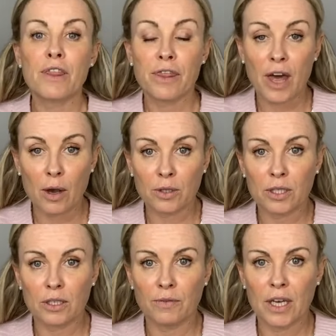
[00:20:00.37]
for
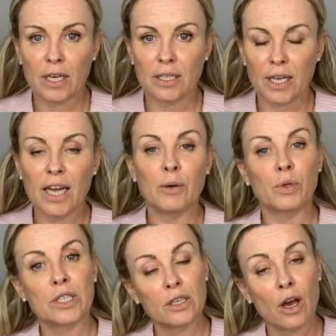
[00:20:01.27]
thousands of years, and
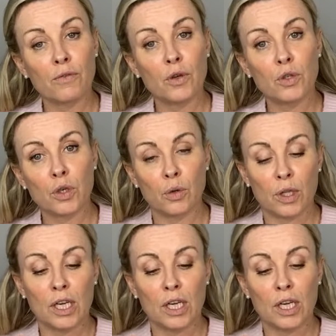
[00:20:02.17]
it will serve you too.